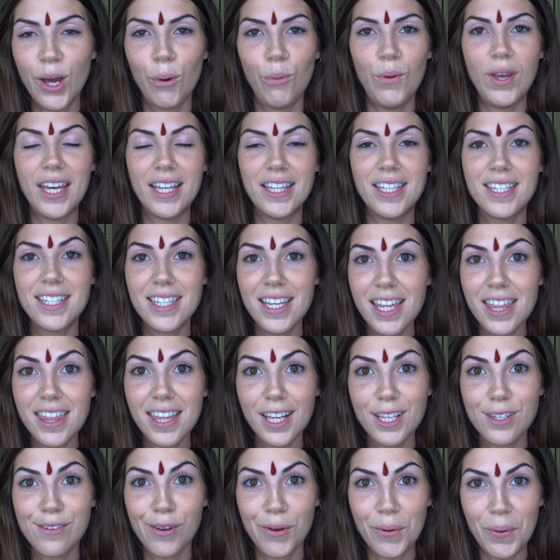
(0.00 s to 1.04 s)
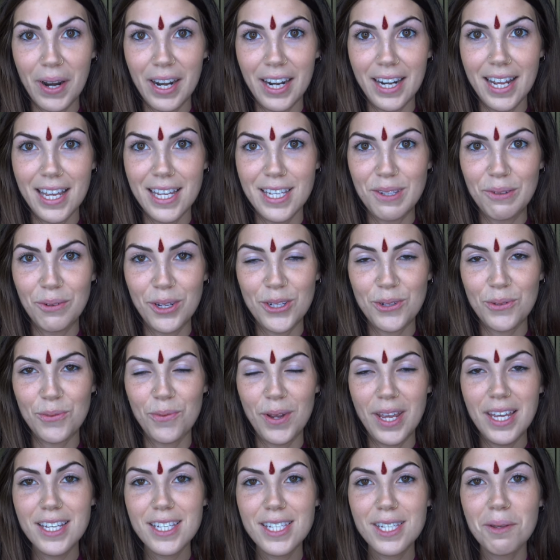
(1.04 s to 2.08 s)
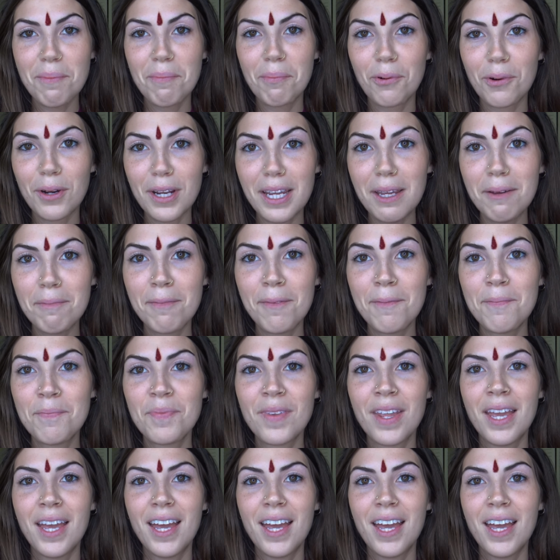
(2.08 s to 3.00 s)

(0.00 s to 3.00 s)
we can see things for what it is, which is supreme